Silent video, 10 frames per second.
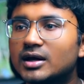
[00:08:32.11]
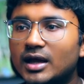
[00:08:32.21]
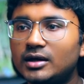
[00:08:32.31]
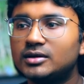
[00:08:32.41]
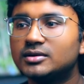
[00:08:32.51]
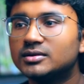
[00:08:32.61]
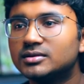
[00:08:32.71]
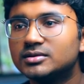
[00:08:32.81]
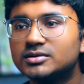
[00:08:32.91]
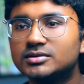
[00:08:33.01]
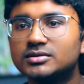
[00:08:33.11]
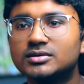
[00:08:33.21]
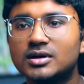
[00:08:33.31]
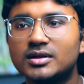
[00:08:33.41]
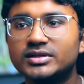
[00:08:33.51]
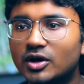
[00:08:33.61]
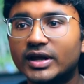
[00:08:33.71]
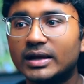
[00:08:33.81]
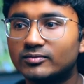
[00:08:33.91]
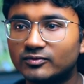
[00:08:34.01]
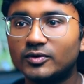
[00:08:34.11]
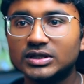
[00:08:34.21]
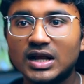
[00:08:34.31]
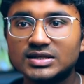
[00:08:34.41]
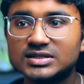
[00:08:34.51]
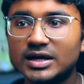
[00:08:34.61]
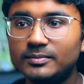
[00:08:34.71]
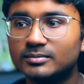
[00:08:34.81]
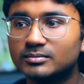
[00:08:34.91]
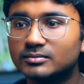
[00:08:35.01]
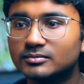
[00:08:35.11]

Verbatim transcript: again. Okay, for the last time.